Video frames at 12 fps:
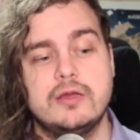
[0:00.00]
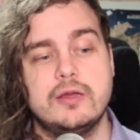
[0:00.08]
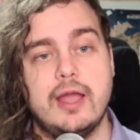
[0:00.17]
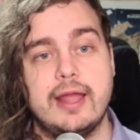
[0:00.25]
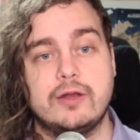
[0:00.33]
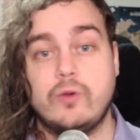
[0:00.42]

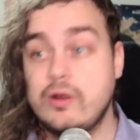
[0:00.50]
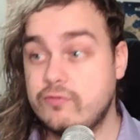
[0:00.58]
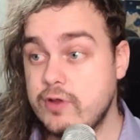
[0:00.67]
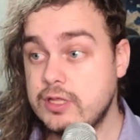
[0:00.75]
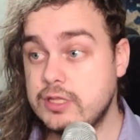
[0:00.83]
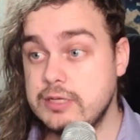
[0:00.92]
And quite
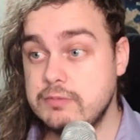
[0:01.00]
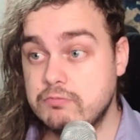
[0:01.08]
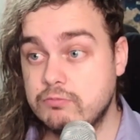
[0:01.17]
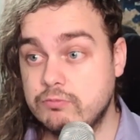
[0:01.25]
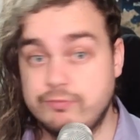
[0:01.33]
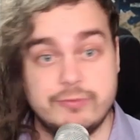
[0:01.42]
frankly,
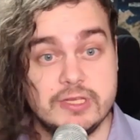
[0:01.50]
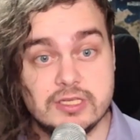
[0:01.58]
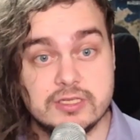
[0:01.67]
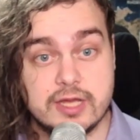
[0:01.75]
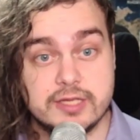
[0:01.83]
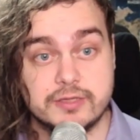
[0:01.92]
this is
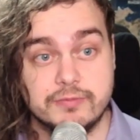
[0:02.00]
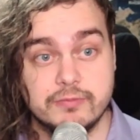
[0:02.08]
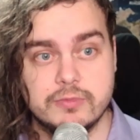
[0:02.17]
awesome.